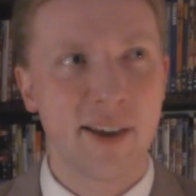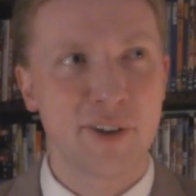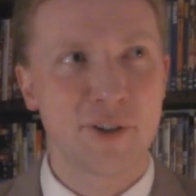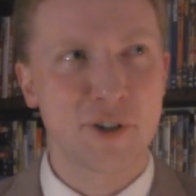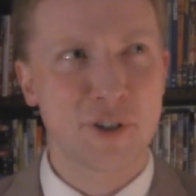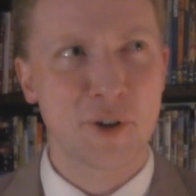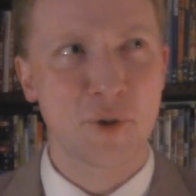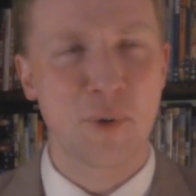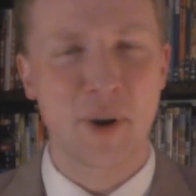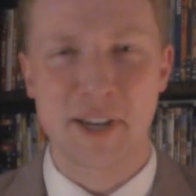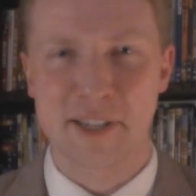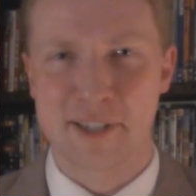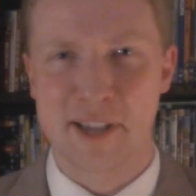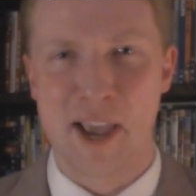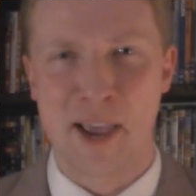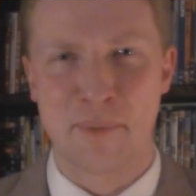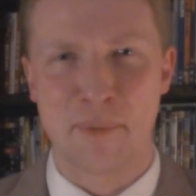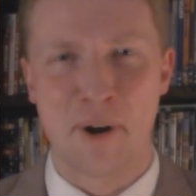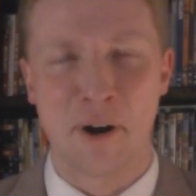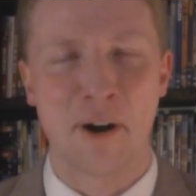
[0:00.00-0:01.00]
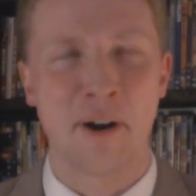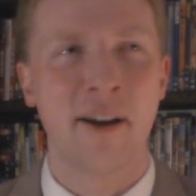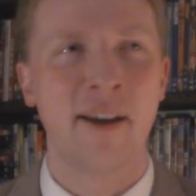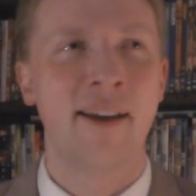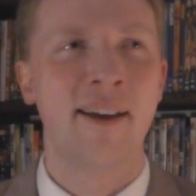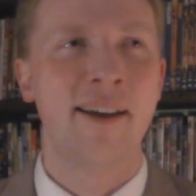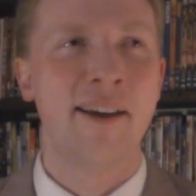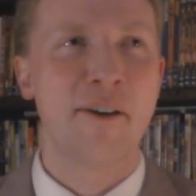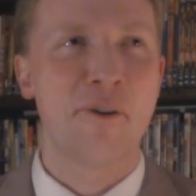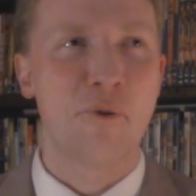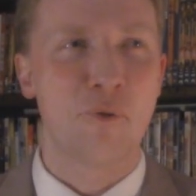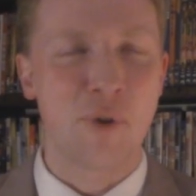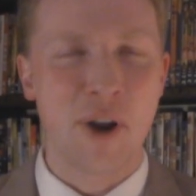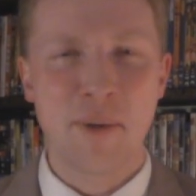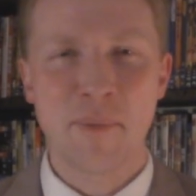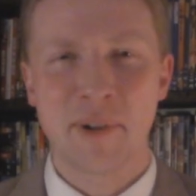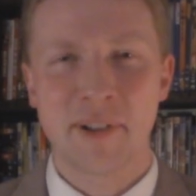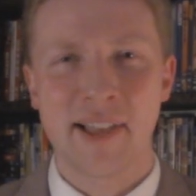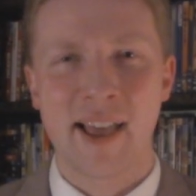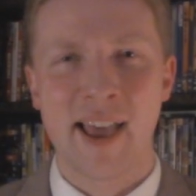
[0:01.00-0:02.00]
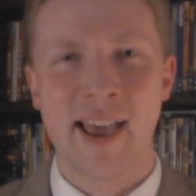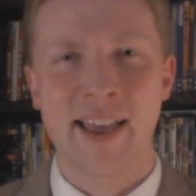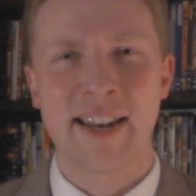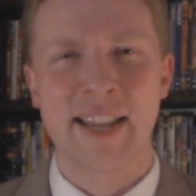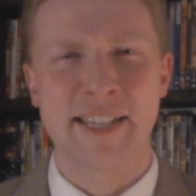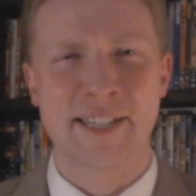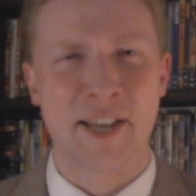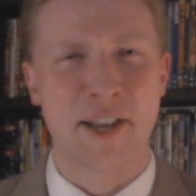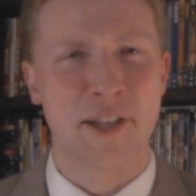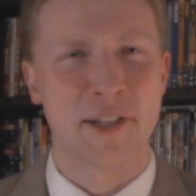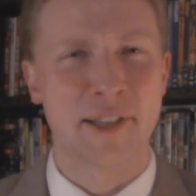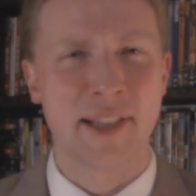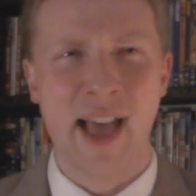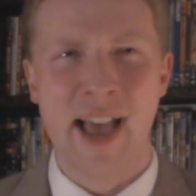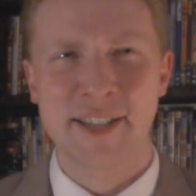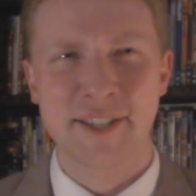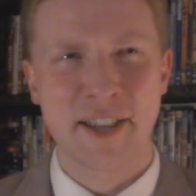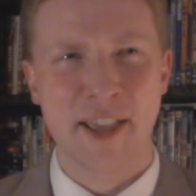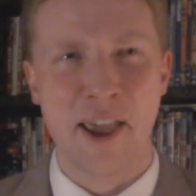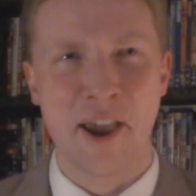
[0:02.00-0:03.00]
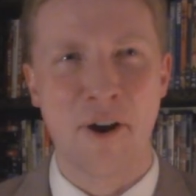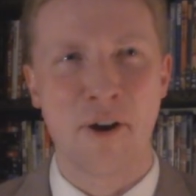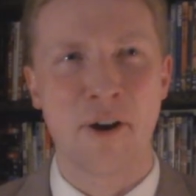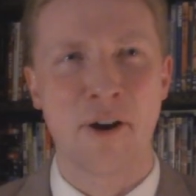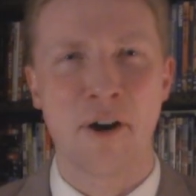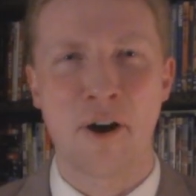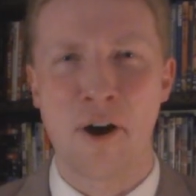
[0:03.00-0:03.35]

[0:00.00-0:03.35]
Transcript: Just a quick sidebar. Ray Milland is a classic era